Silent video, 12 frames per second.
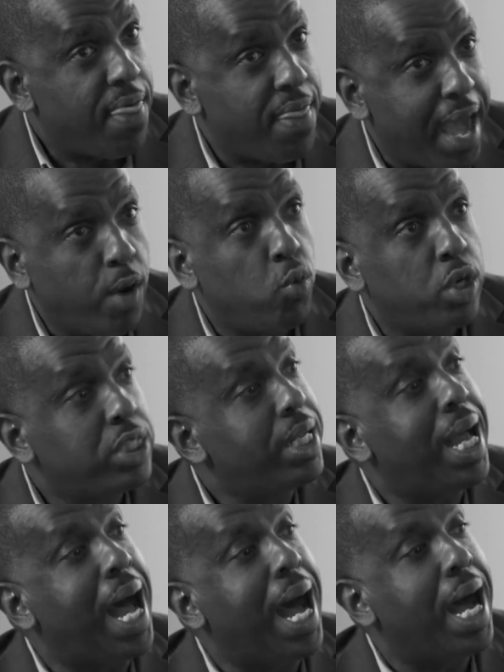That
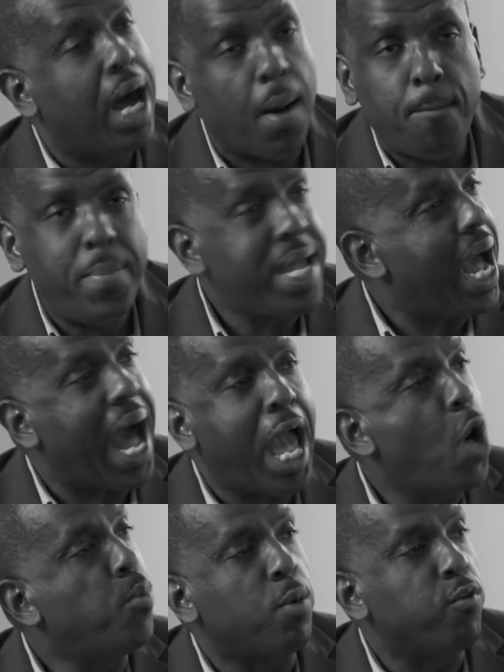wasn't a big
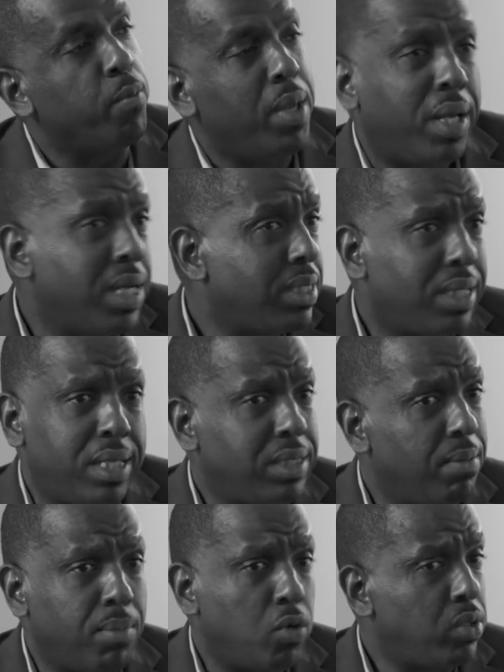eye opener for me because
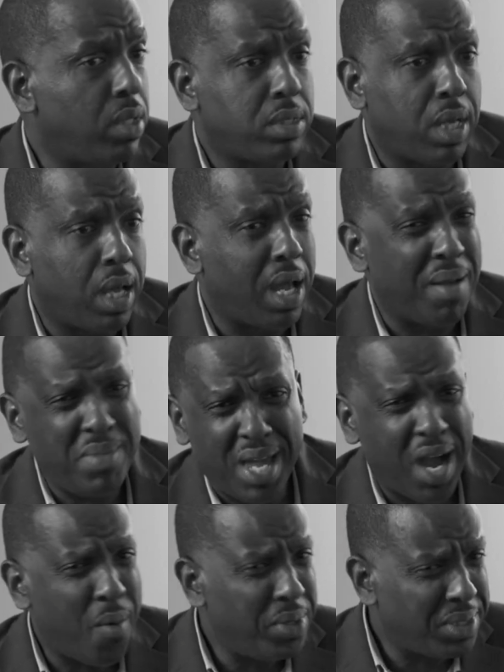listen, most of the time,
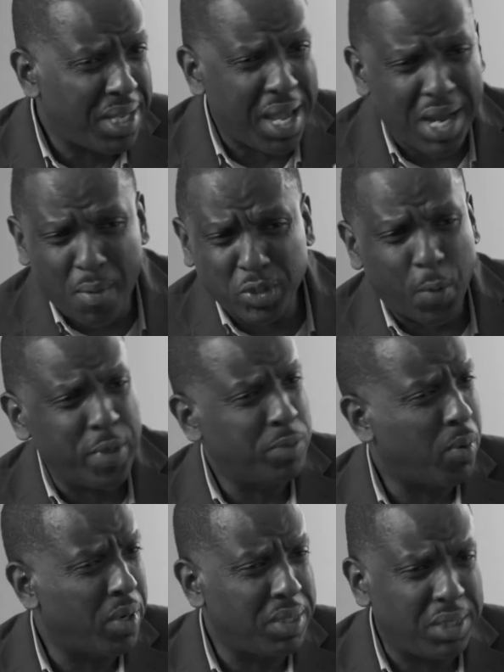yeah, I was always
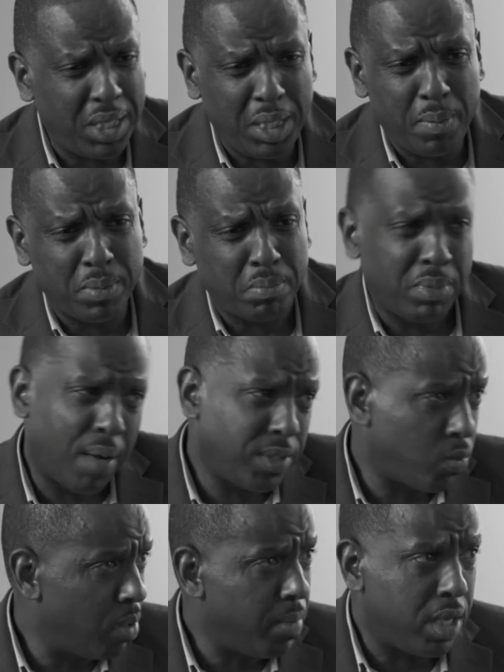part of a team, but I
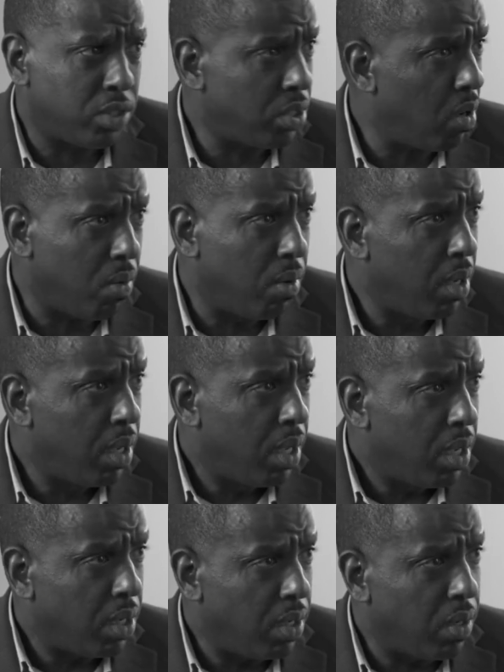was a one-man show.
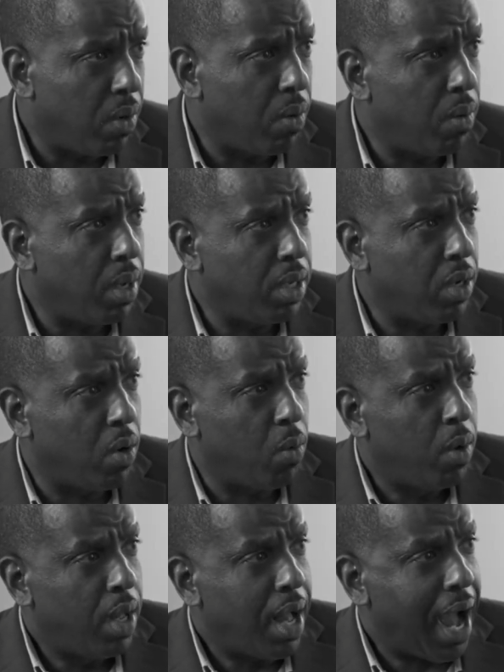You
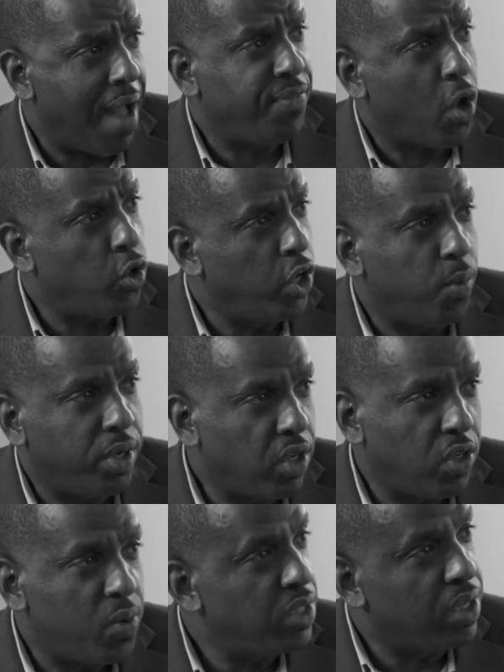know, I thought no one
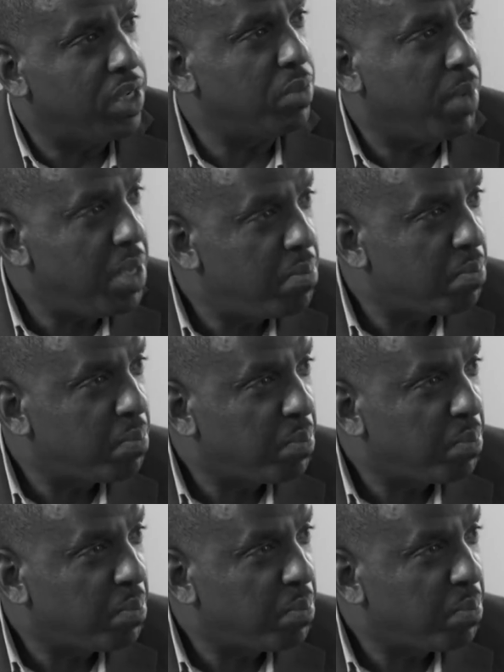could do it as good as me,